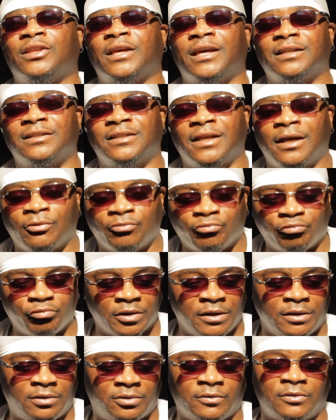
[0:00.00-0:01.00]
That that
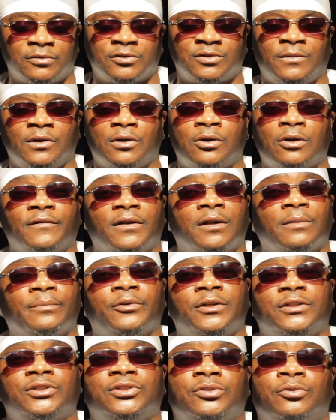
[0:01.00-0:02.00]
really throws me off, and I'm
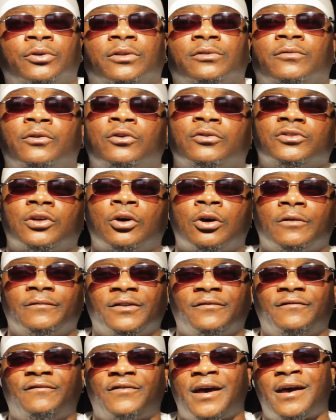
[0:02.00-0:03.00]
pretty sure it throws off
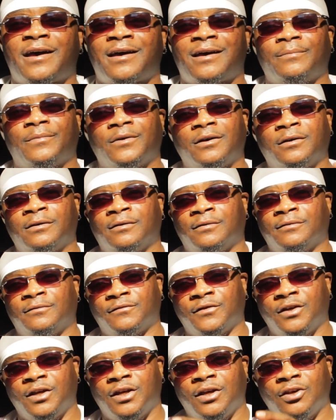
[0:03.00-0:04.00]
the vibe of,
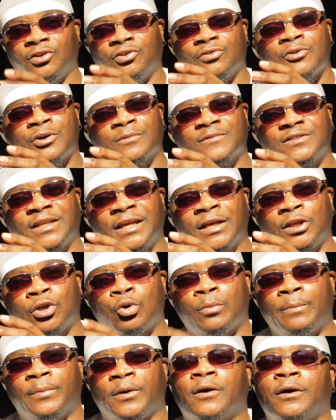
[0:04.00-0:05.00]
you know, what I'm saying
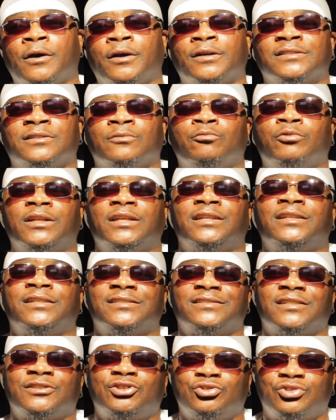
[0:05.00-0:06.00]
your bars and what it
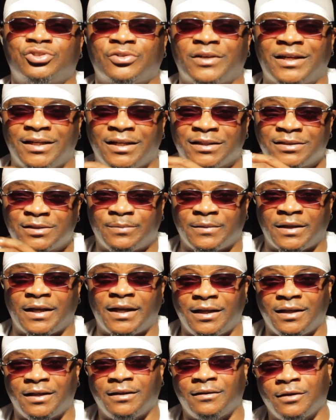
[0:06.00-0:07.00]
is that you're trying to
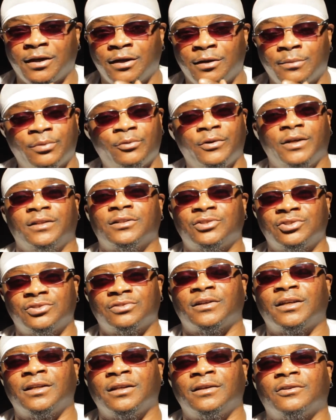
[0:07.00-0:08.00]
explain and, and the point that you're
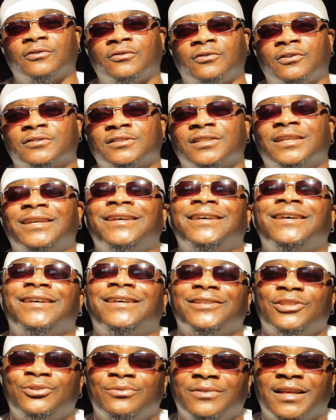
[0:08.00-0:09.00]
trying to get across.
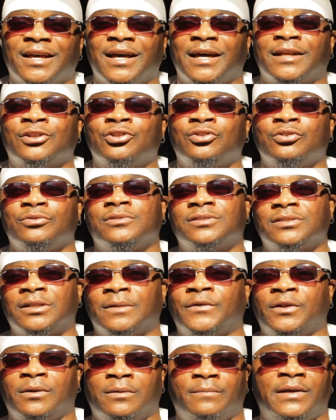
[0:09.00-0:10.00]
You gotta do
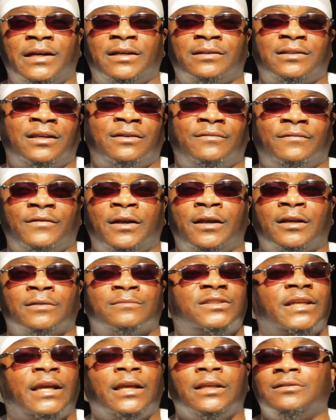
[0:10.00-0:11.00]
something about that,
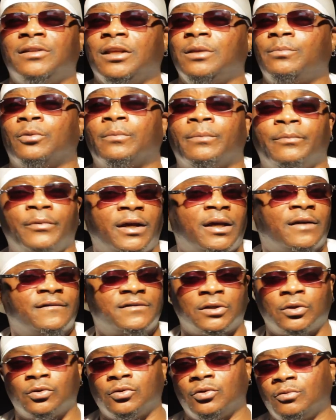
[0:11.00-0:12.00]
fam. Take deeper
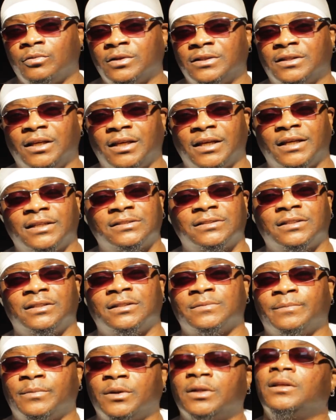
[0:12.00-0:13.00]
breaths. I don't know what the case
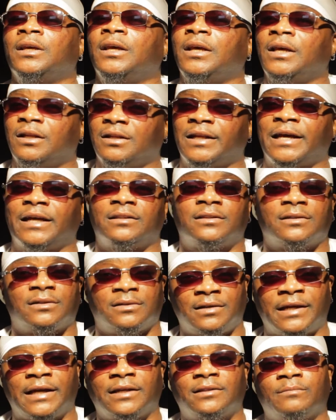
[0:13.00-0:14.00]
is, but like the
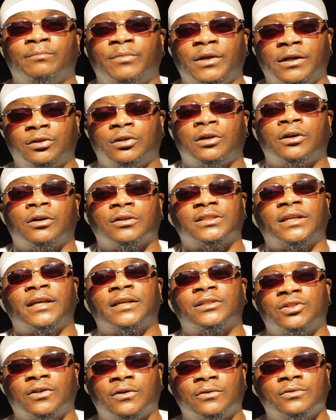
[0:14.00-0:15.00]
like the big dogs
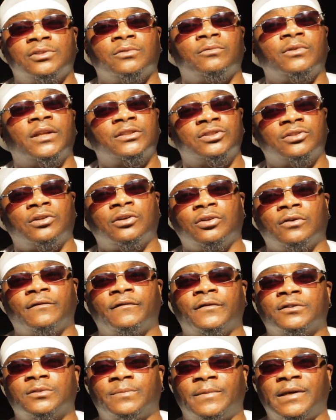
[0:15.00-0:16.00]
had told you when they saw your
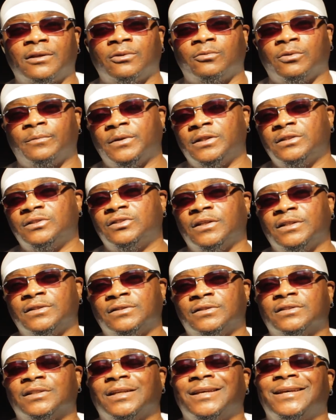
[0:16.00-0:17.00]
first battle with P
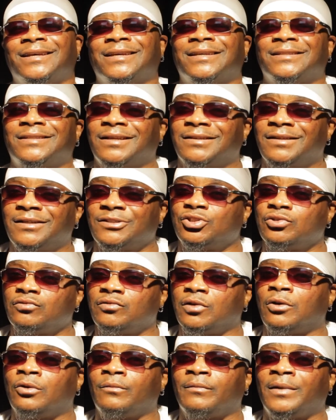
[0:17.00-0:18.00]
Jesus, they let you
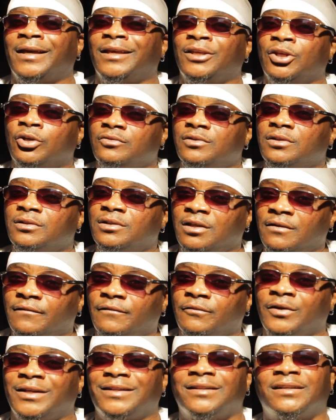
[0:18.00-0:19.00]
know, man. Your
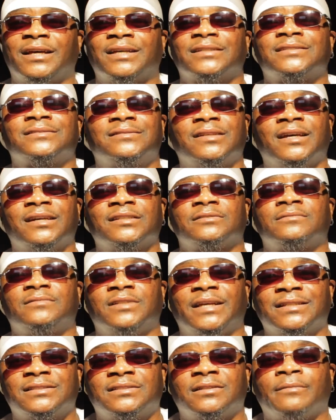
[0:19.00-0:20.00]
delivery, that's that's
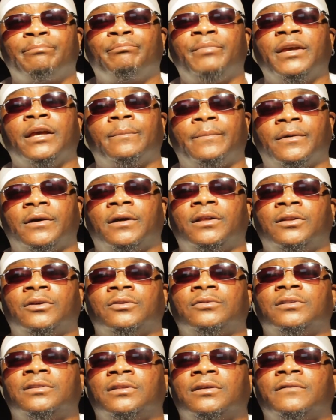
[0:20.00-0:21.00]
that's a big part of
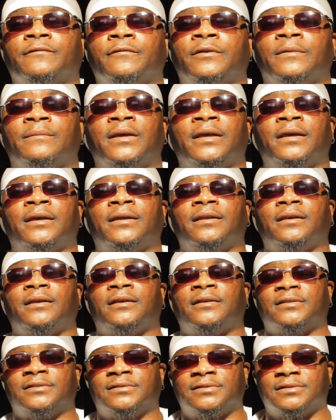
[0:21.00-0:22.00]
your delivery, man.
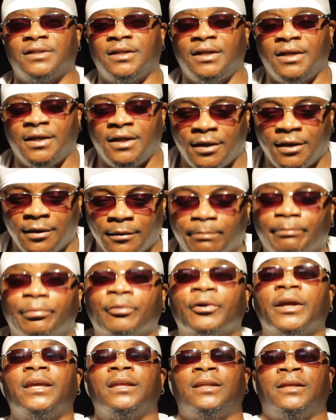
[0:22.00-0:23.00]
Is
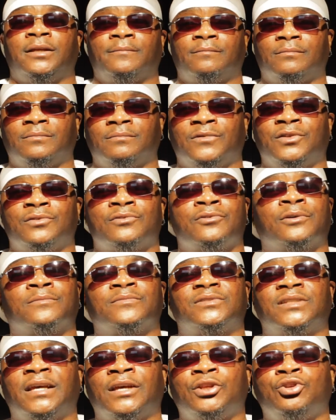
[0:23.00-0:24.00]
bringing it. You know what
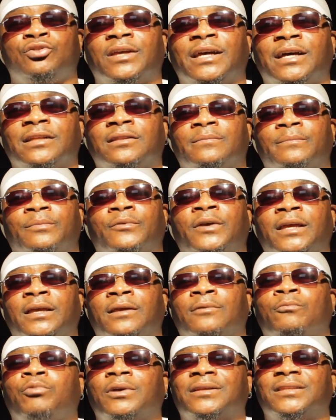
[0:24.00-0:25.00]
I'm saying? You got to bring
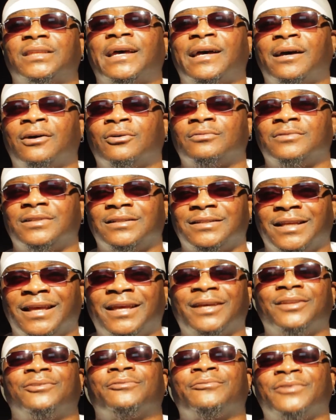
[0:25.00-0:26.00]
it without
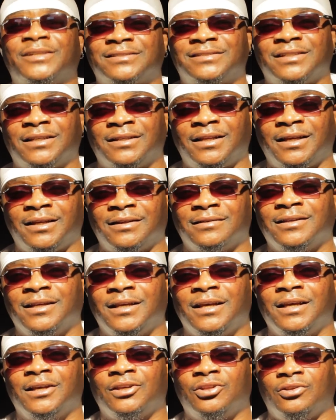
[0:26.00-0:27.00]
hindrance. And and
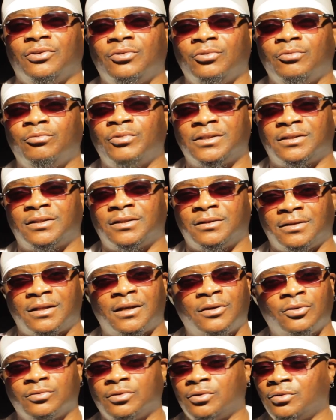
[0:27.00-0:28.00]
you with the
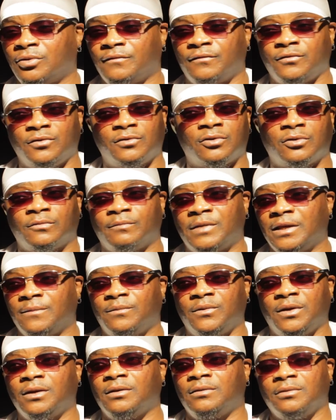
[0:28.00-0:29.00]
I don't know if you know
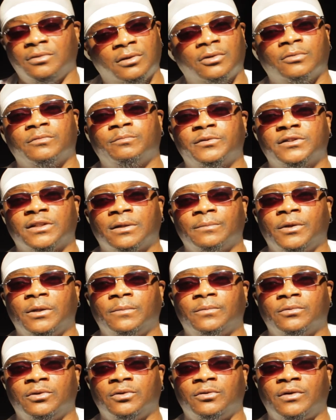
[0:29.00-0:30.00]
maybe you know some
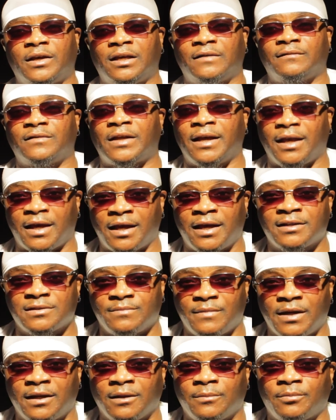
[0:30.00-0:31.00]
people do have like
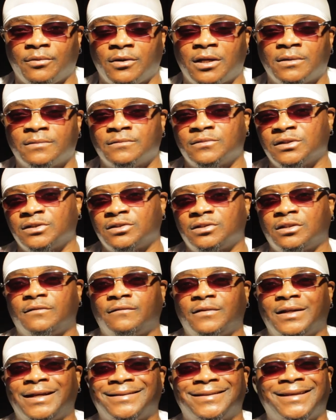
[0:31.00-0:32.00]
asthmatic problems and
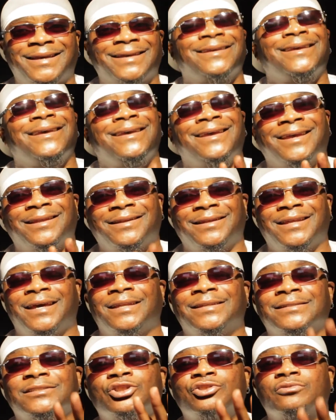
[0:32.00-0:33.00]
stuff like that. And
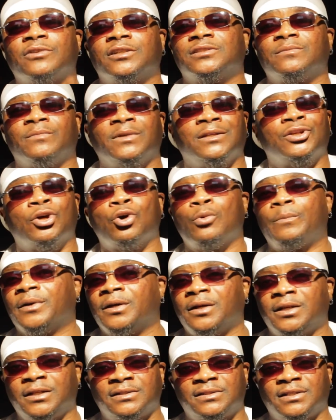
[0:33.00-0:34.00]
that is trust me, no
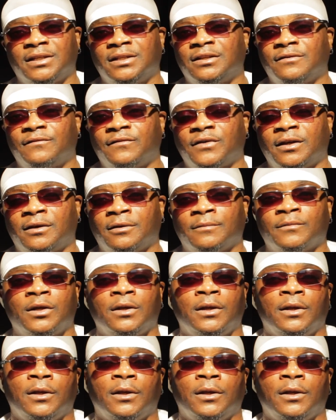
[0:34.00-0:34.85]
pun intended, fam.